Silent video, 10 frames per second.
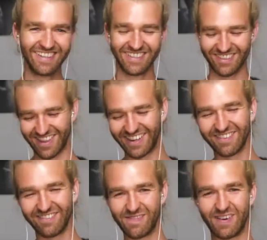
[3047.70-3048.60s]
So thank
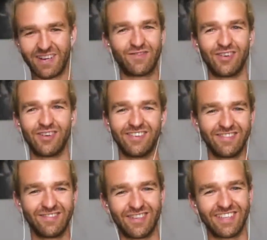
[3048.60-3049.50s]
you very much for,
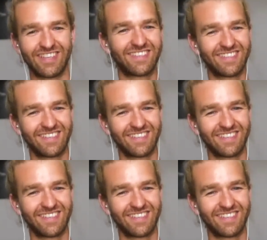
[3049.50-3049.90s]
for this